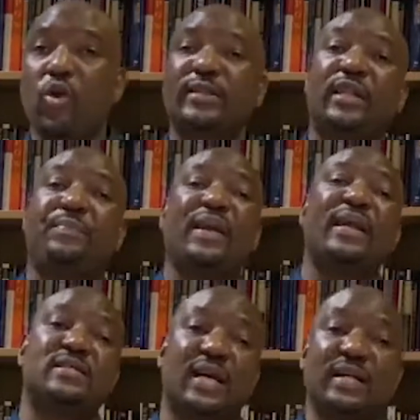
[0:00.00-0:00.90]
you are
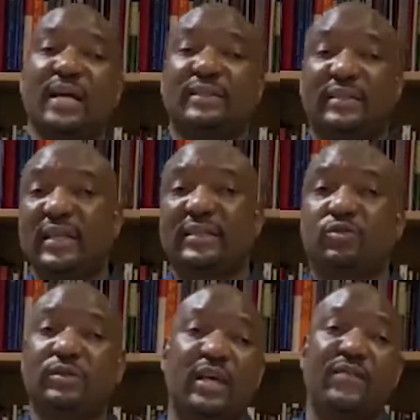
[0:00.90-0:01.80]
sleeping less than
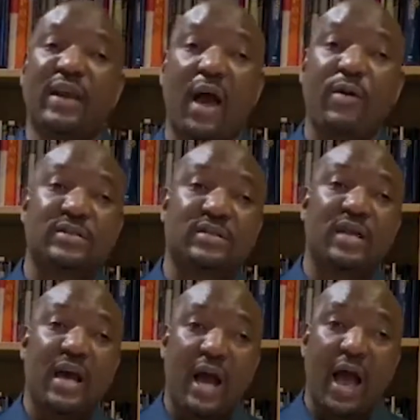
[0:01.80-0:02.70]
6 to 7
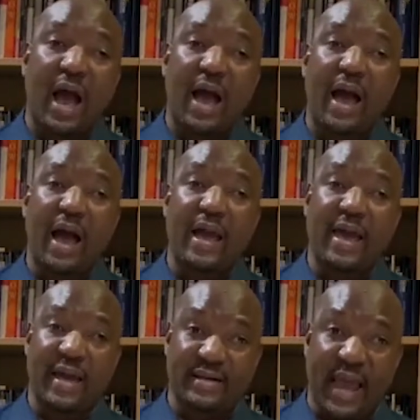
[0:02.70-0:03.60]
hours
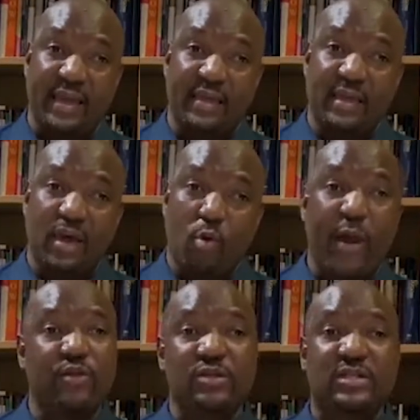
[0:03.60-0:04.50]
a day,
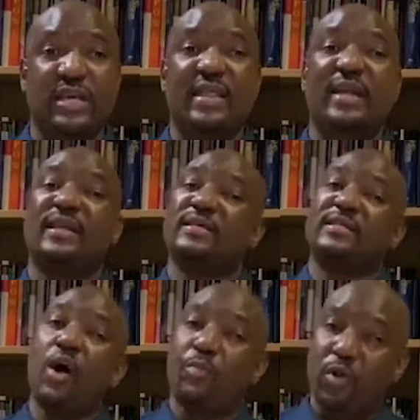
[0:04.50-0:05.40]
when you see
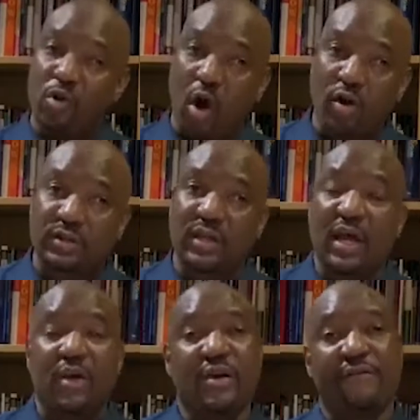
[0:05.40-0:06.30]
that it's now
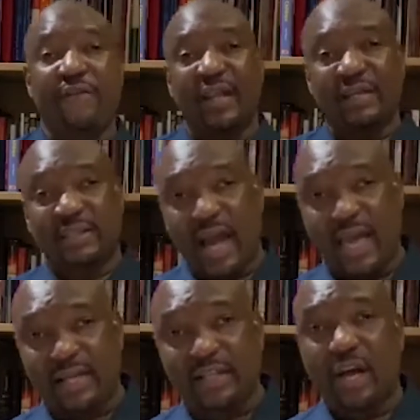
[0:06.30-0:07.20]
prolonged, you're feeling
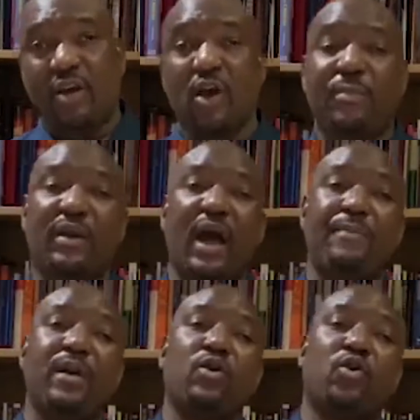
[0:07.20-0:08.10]
tired, you're
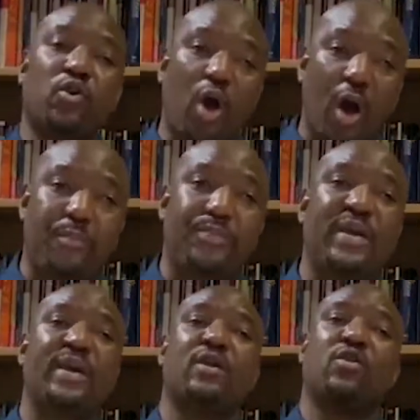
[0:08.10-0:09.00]
becoming
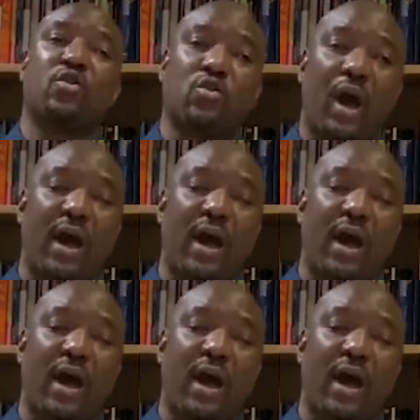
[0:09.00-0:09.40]
grumpy,